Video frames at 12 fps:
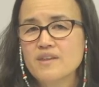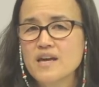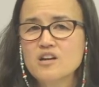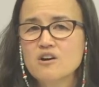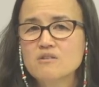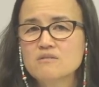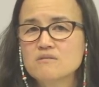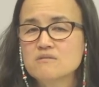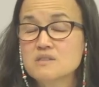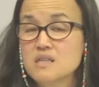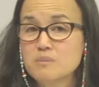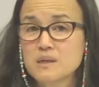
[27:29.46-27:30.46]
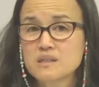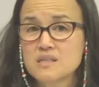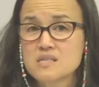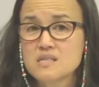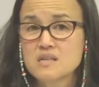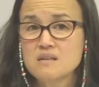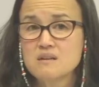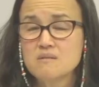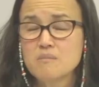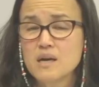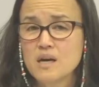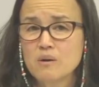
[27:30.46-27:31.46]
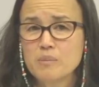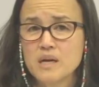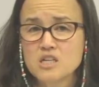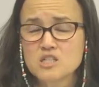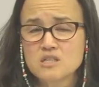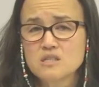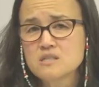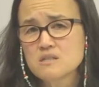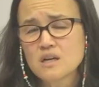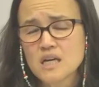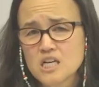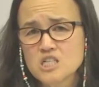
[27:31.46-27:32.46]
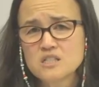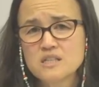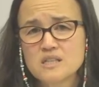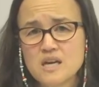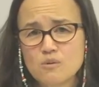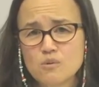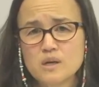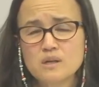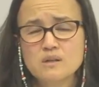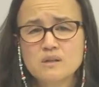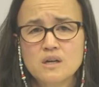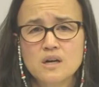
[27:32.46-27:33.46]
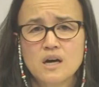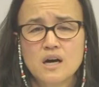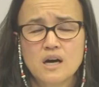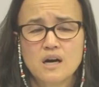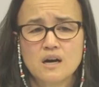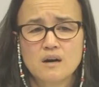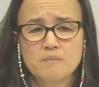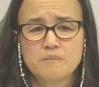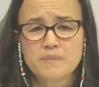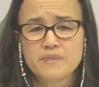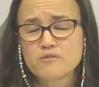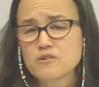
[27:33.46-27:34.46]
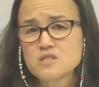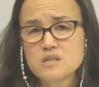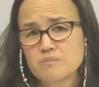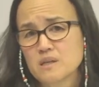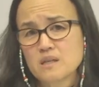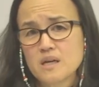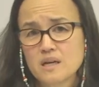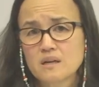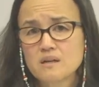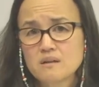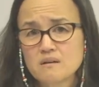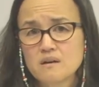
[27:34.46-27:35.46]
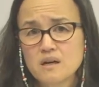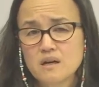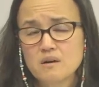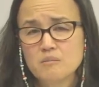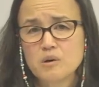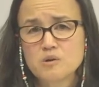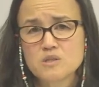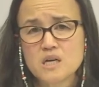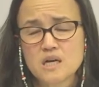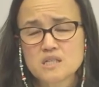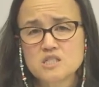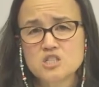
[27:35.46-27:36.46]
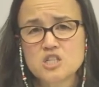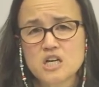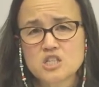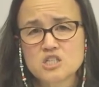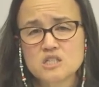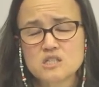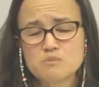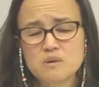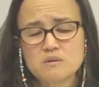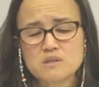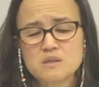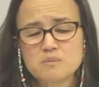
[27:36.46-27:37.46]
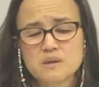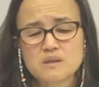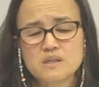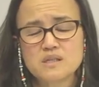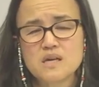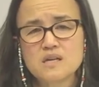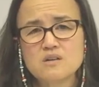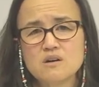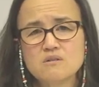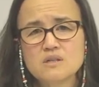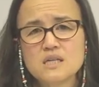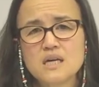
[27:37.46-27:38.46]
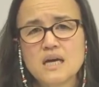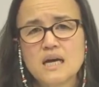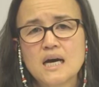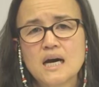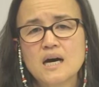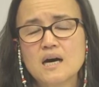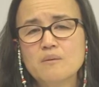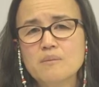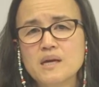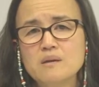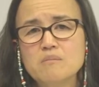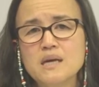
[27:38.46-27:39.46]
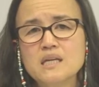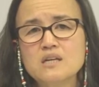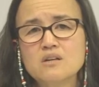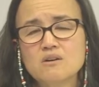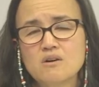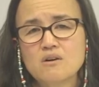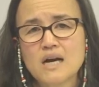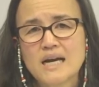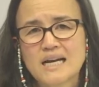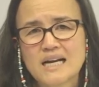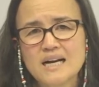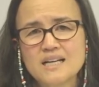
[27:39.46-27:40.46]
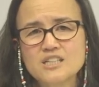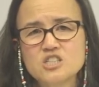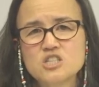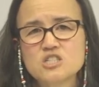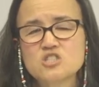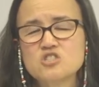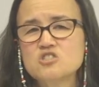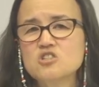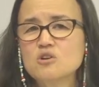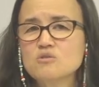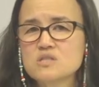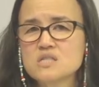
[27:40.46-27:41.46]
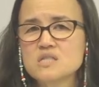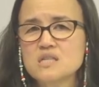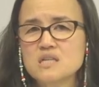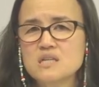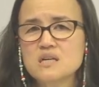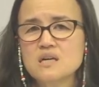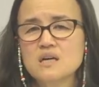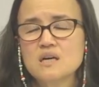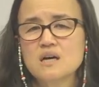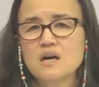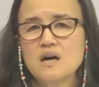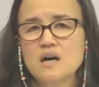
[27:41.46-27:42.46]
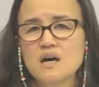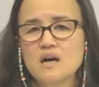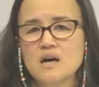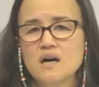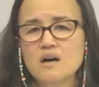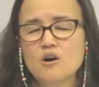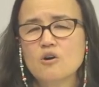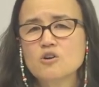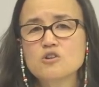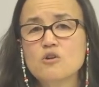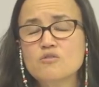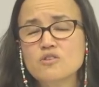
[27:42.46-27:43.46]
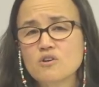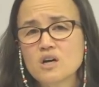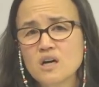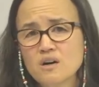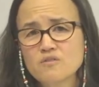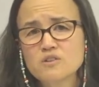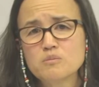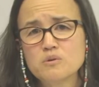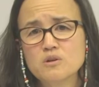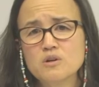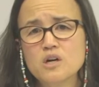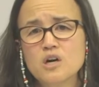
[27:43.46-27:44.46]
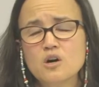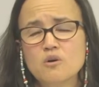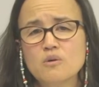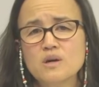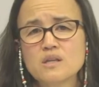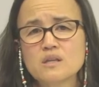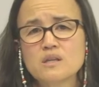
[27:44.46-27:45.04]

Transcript: don't typically see male patients. Occasionally they will for something like Botox injections, but typically they don't. And many urogynecologists don't see or don't feel comfortable with